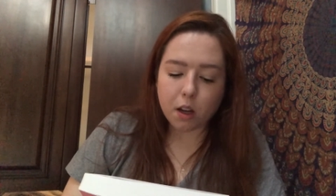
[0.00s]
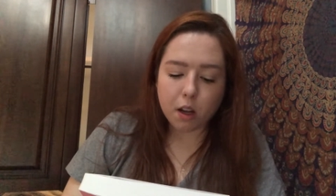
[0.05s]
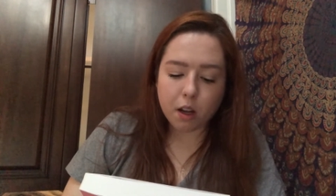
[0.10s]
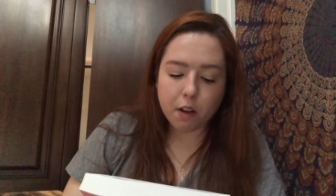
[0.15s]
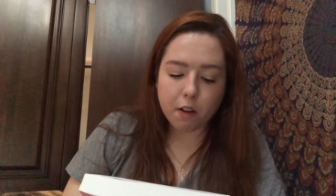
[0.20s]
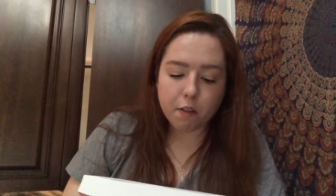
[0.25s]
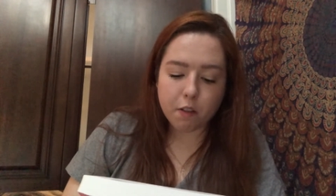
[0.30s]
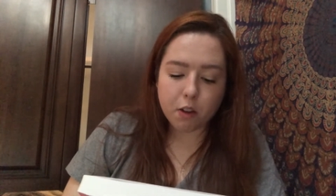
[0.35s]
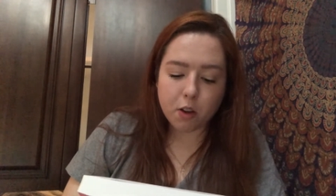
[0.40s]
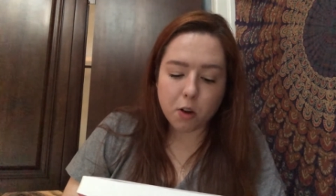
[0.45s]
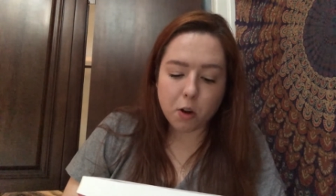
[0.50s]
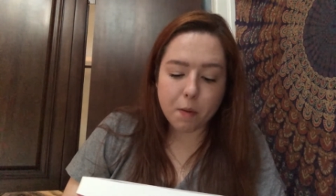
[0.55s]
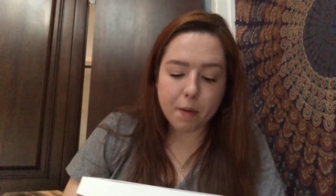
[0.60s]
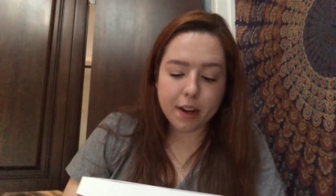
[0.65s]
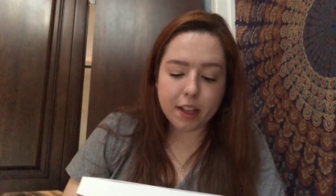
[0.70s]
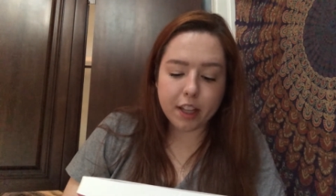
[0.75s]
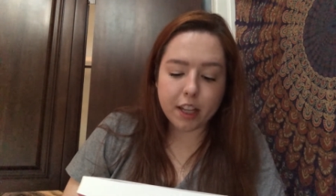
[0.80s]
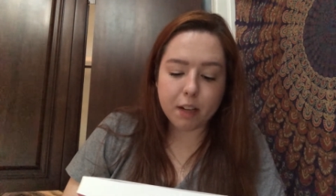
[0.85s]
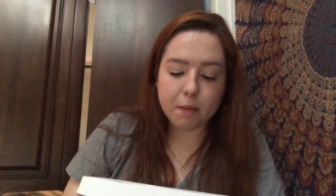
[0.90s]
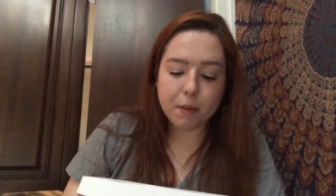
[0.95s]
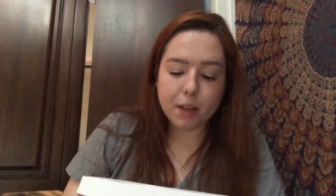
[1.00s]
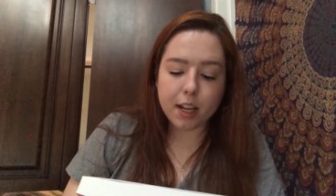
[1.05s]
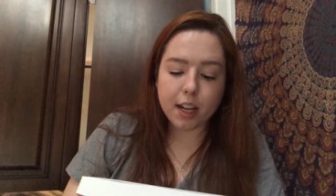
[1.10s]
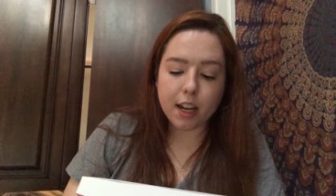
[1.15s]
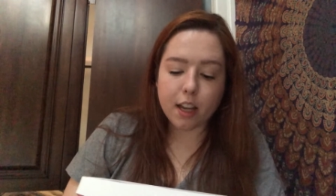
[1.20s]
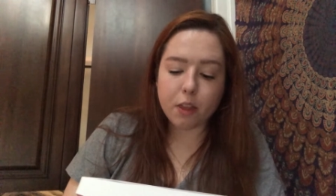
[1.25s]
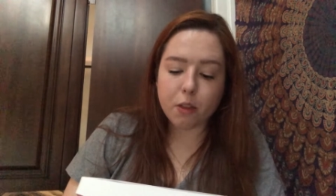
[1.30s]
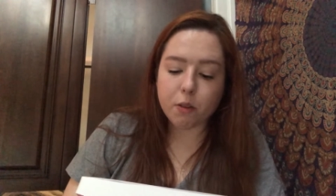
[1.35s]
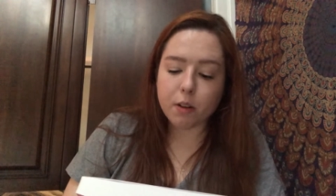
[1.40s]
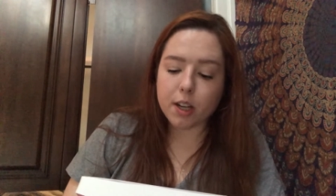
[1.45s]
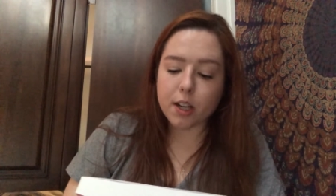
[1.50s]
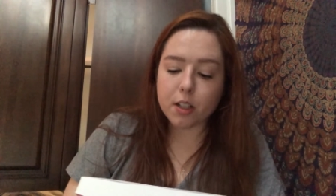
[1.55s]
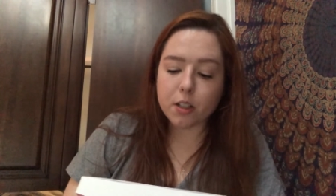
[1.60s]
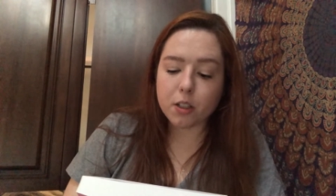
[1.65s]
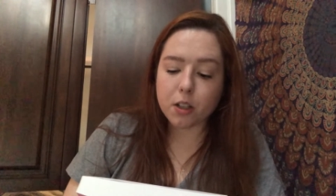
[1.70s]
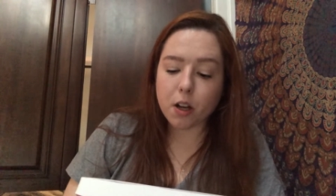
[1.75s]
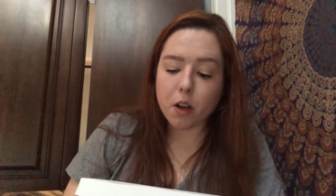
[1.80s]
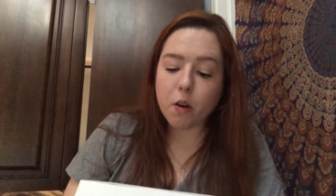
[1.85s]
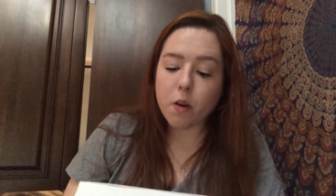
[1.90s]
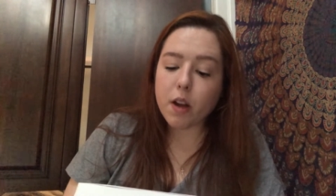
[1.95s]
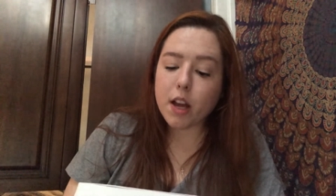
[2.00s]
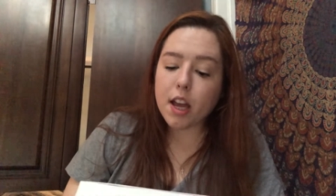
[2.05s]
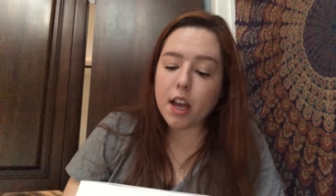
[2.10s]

of the home I left behind 3 years ago.